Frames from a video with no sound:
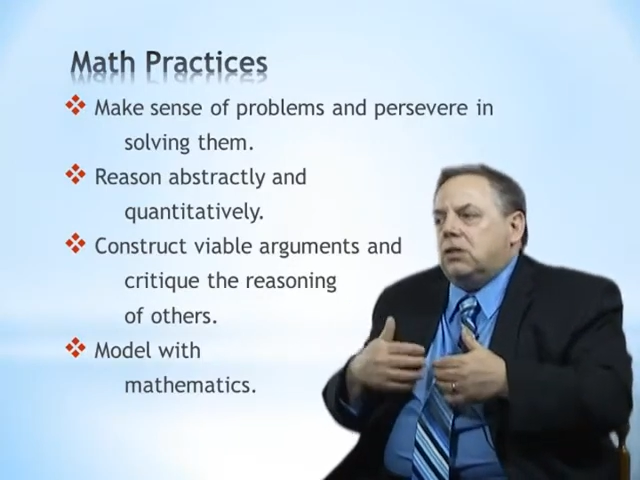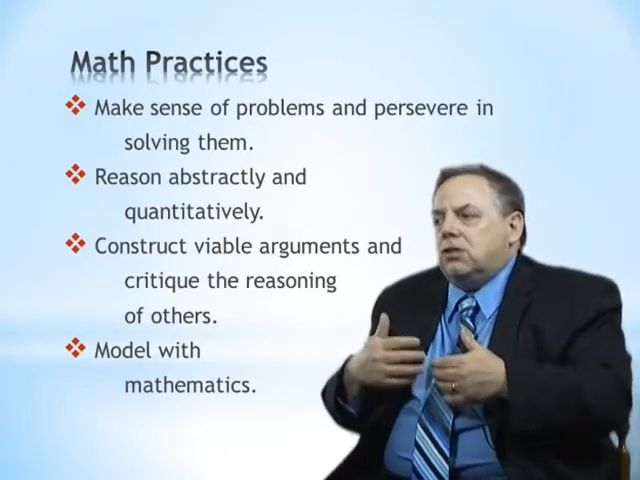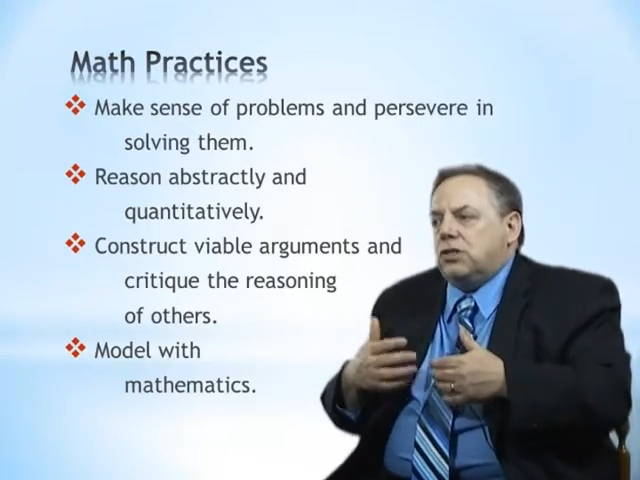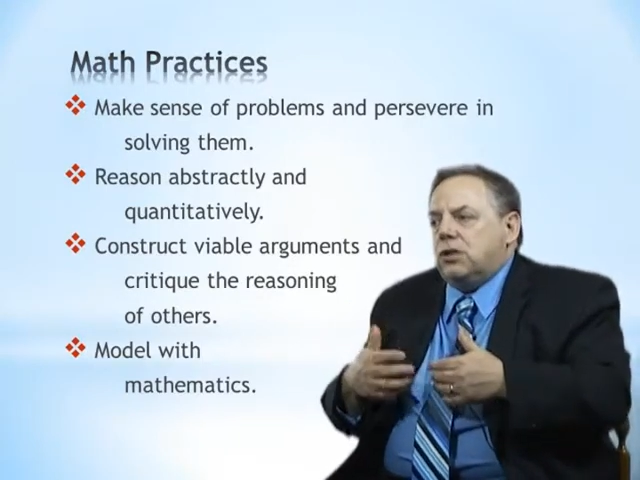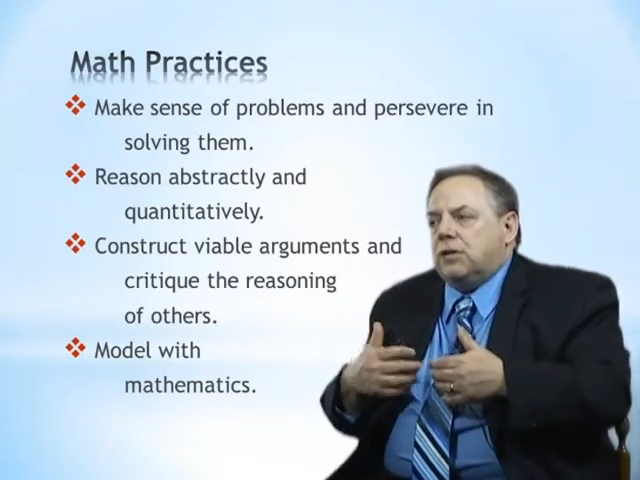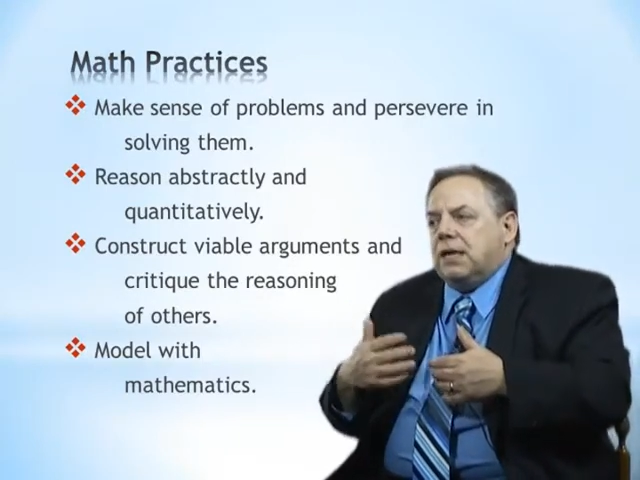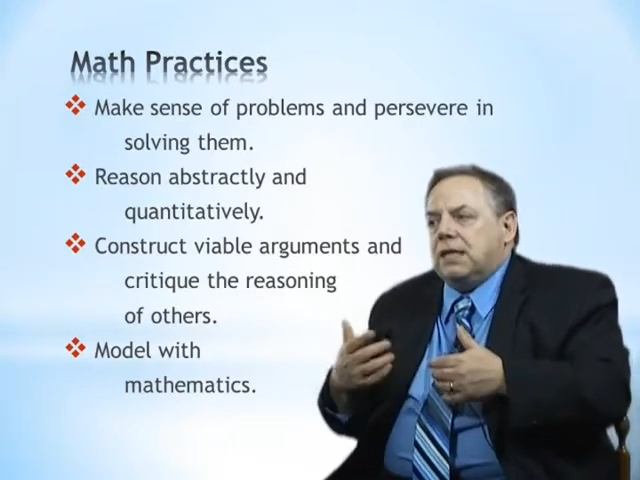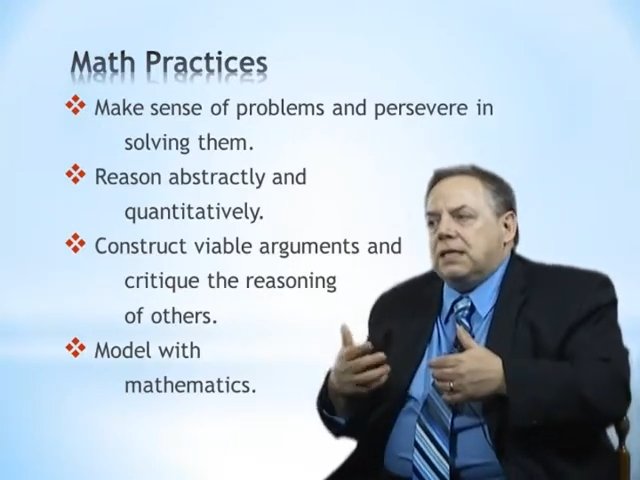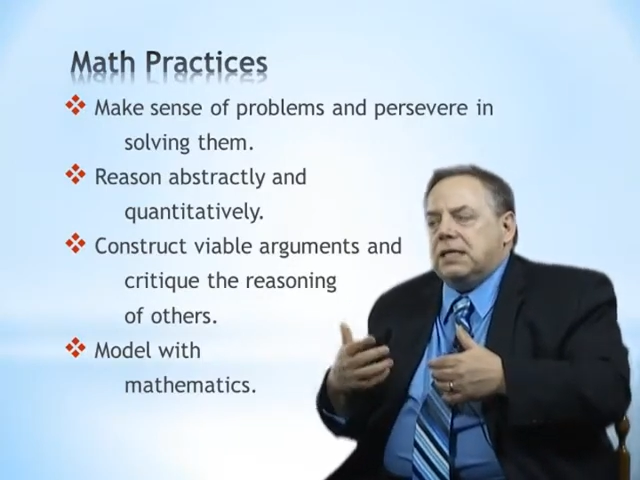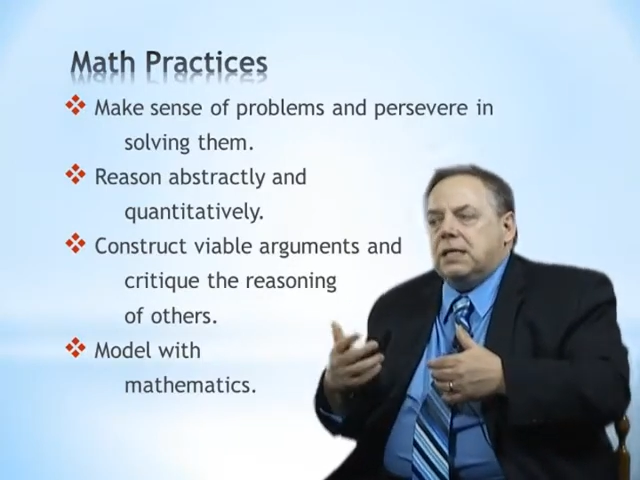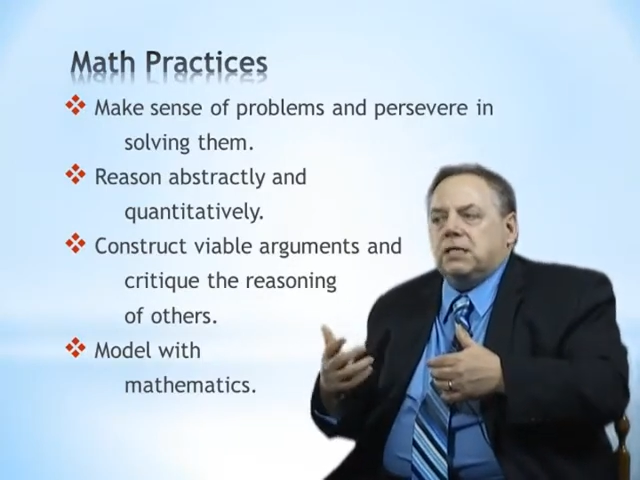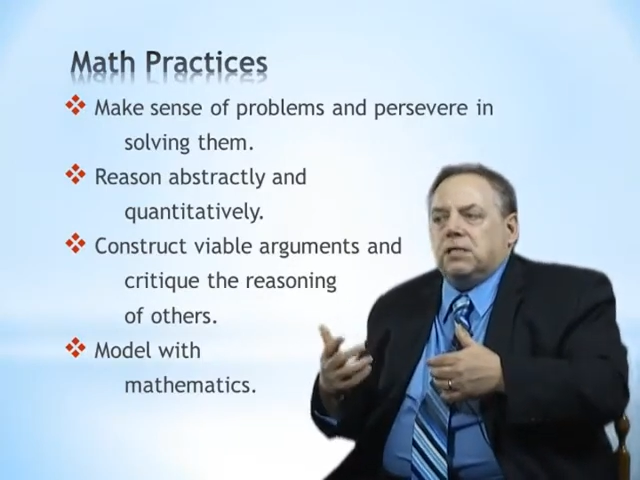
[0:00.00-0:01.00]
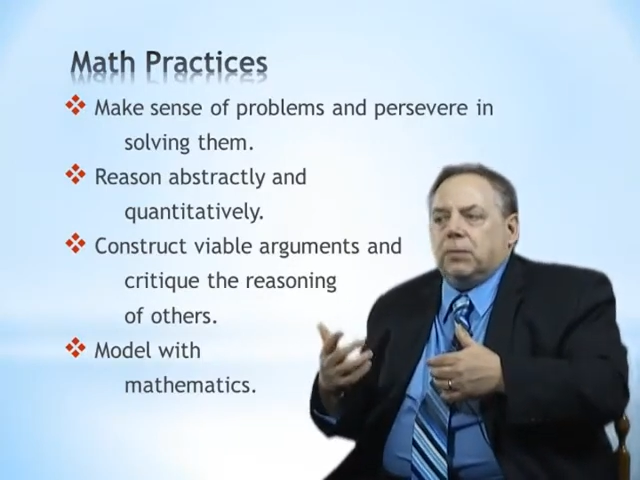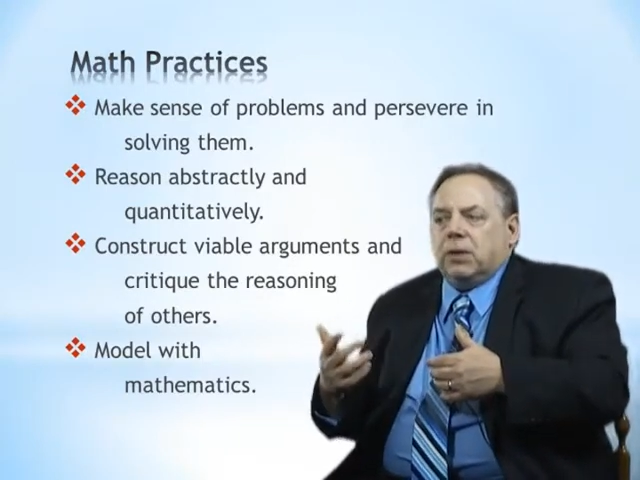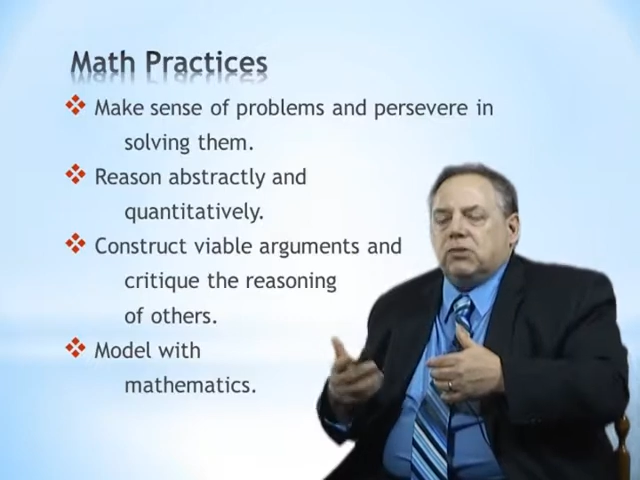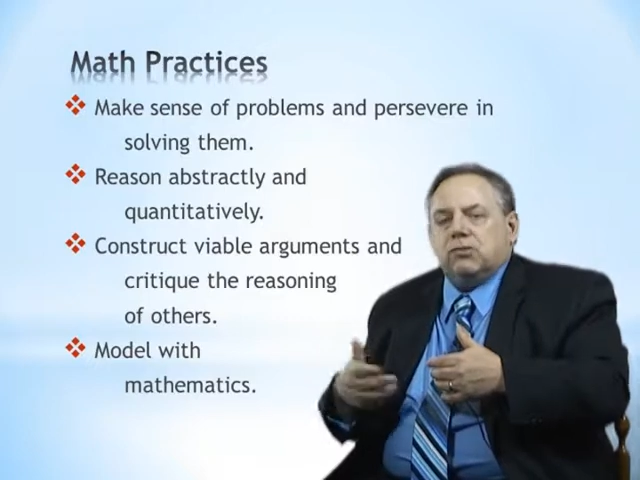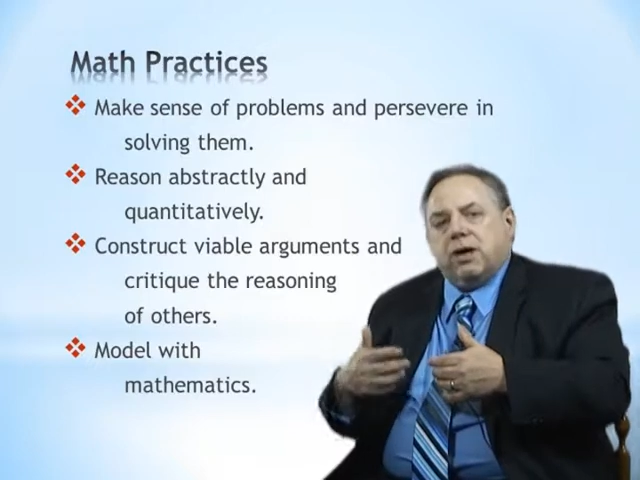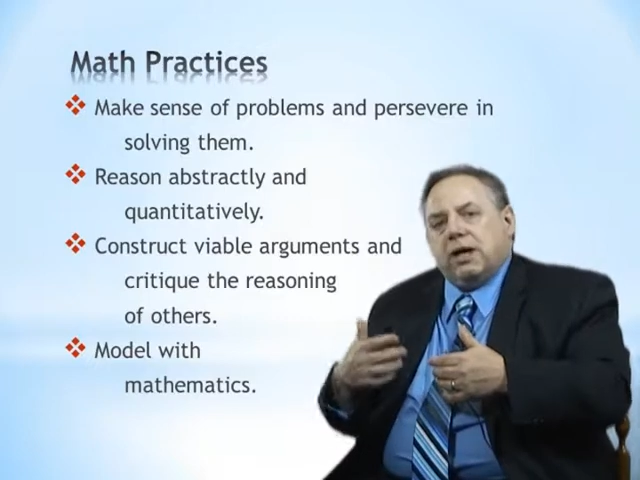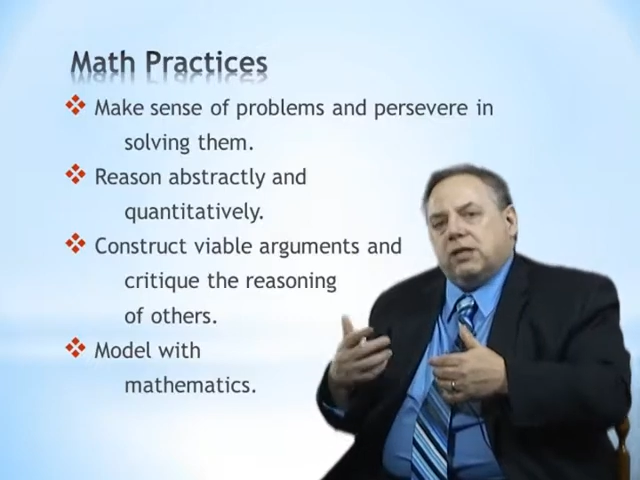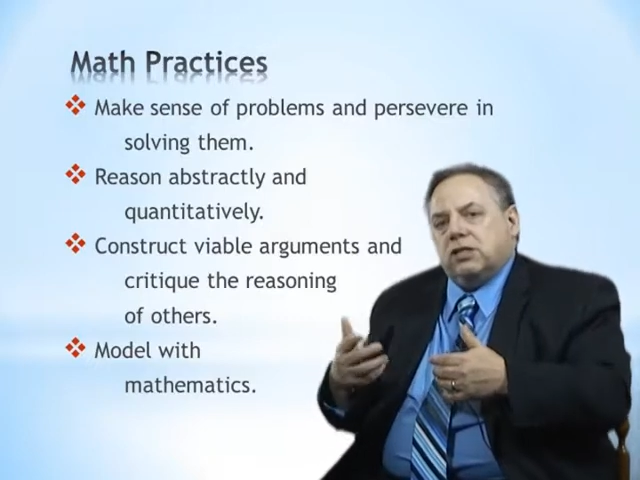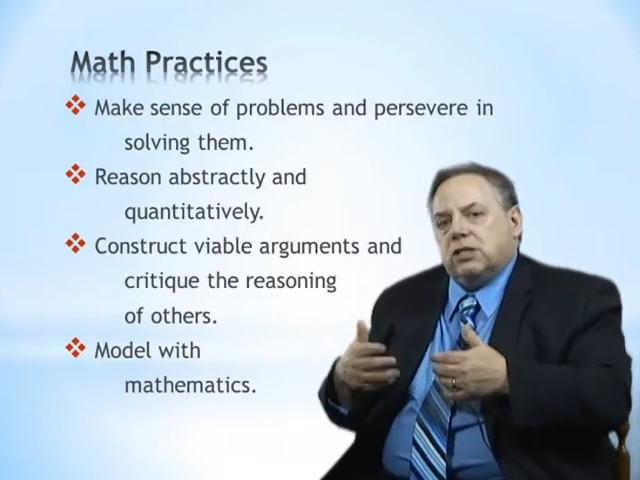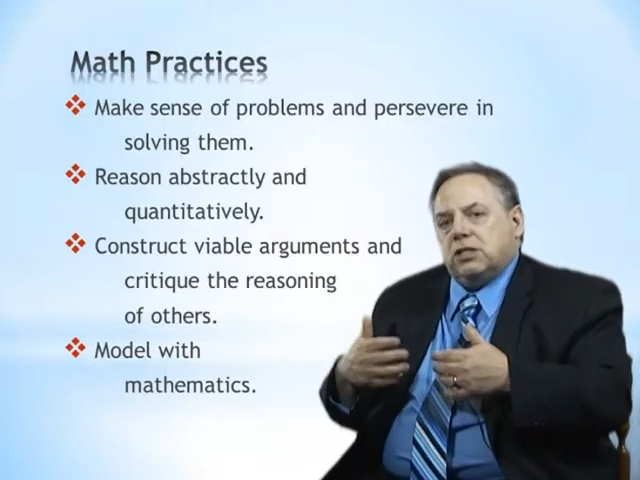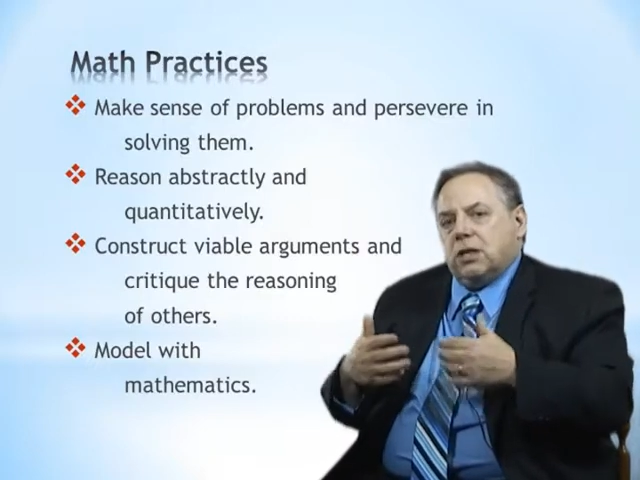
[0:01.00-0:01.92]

sharing ideas about strategies